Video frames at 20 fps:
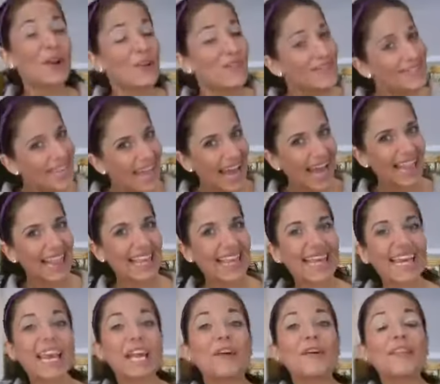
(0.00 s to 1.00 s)
Laura
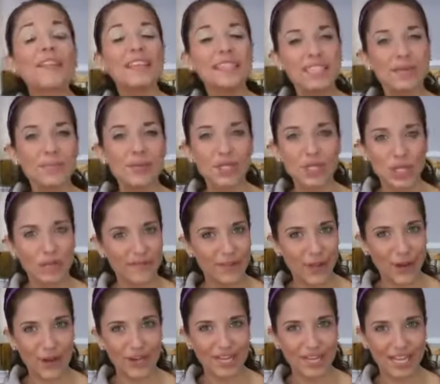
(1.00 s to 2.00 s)
Vitale, and on this episode of
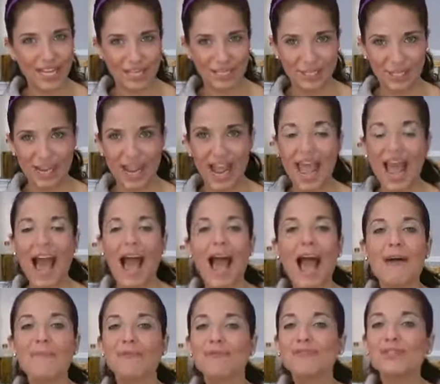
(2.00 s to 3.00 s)
Laura in the Kitchen,
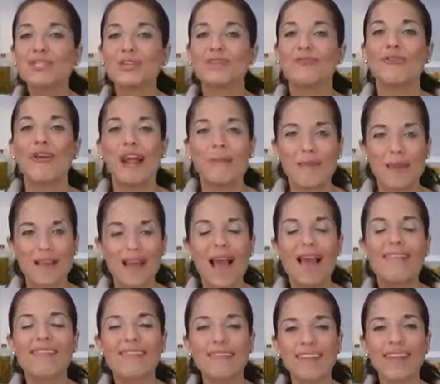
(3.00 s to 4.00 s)
I'm going to show you how to make
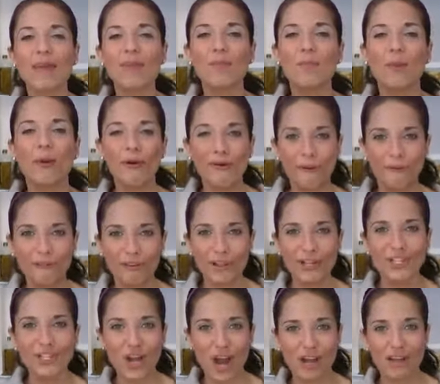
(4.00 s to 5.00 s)
the
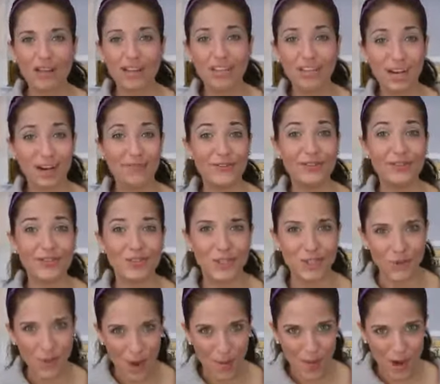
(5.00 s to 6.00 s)
perfect chocolate covered
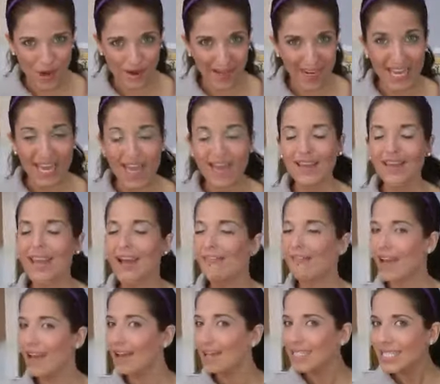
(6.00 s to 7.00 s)
strawberry. Now,
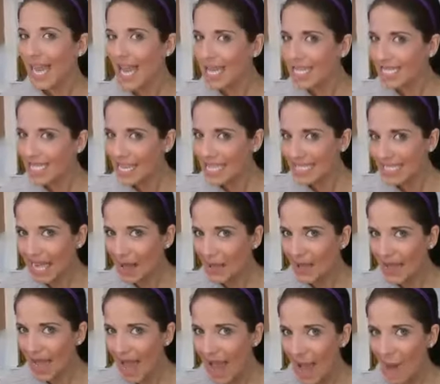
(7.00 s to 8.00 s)
Valentine's Day is
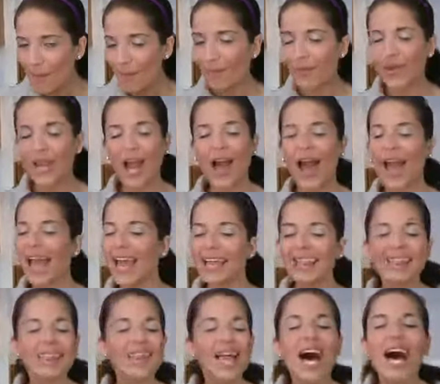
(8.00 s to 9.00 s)
coming up. I
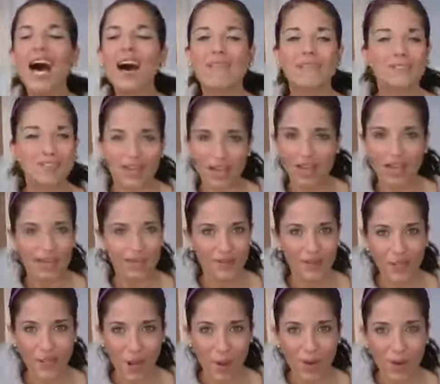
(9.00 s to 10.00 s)
love chocolate
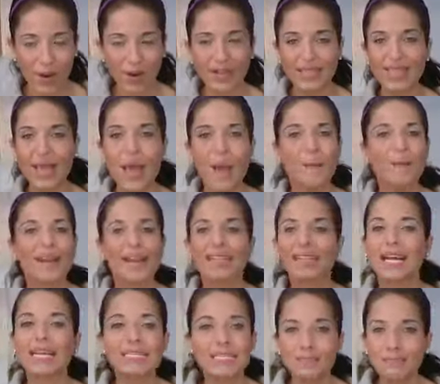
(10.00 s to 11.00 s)
covered strawberries, but it
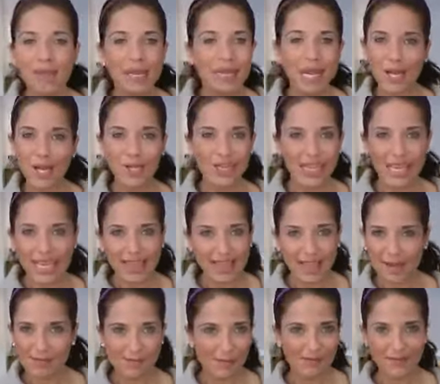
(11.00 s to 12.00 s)
doesn't mean I only eat
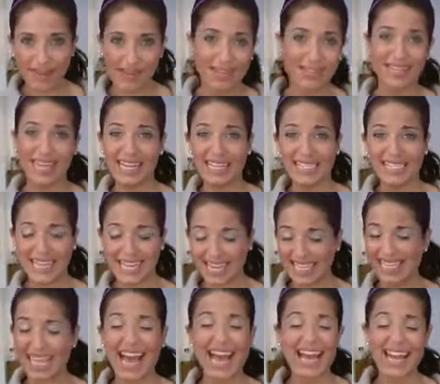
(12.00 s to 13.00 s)
them on Valentine's Day
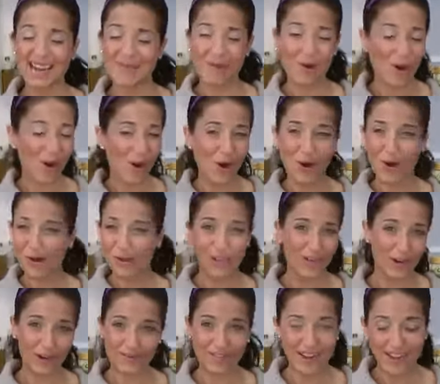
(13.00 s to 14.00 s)
I eat them all
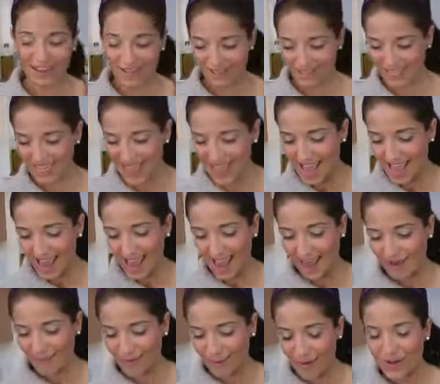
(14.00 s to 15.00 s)
year round.
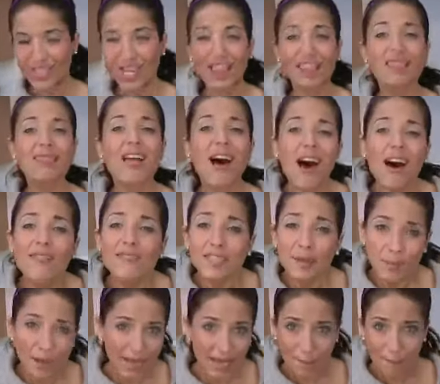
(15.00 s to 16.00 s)
And of course, I love
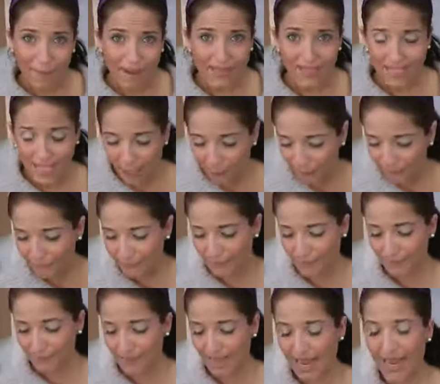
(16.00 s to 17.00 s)
to make them myself.
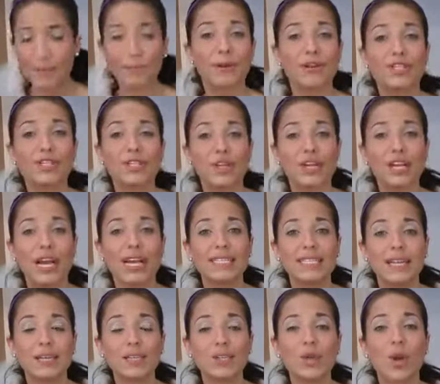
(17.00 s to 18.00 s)
And I'm going to show you guys
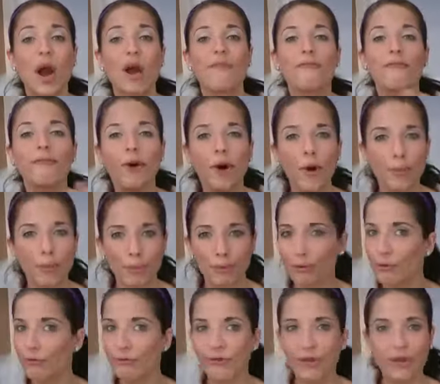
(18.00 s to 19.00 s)
how to do a
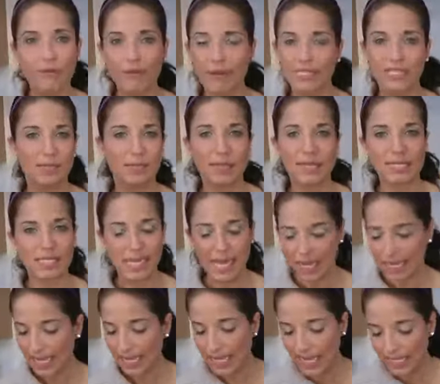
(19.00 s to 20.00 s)
foolproof recipe
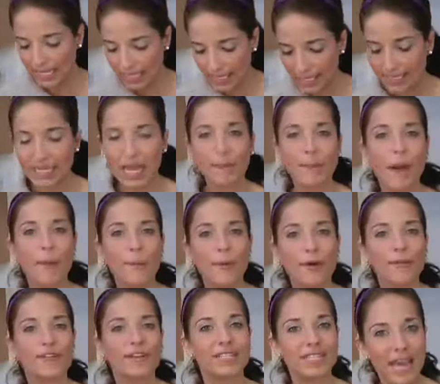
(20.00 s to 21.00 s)
today. These come out
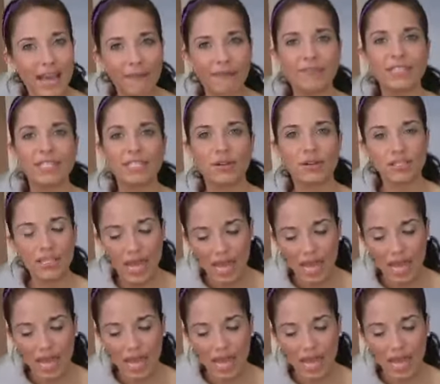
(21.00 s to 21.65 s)
perfect every single